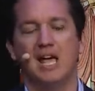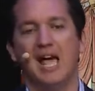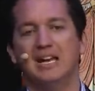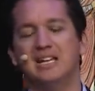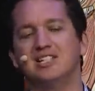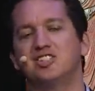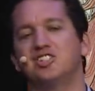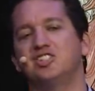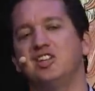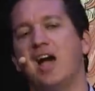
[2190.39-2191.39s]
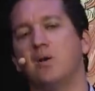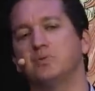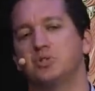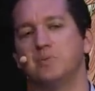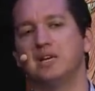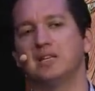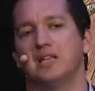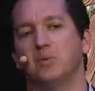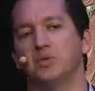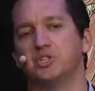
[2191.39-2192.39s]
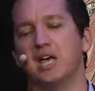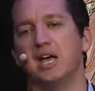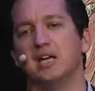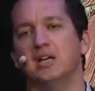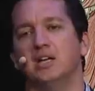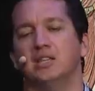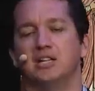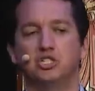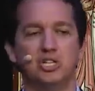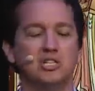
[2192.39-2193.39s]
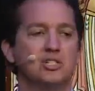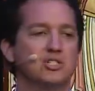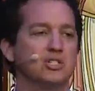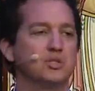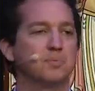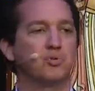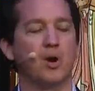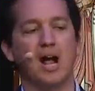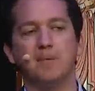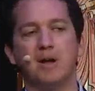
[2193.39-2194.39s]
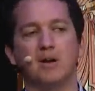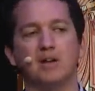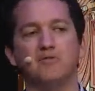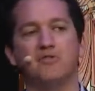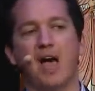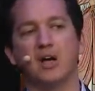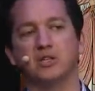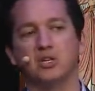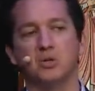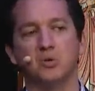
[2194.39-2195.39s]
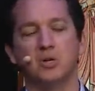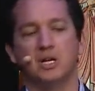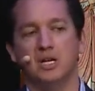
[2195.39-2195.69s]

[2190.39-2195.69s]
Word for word: and it astounds me that they will say that Jesus' primary value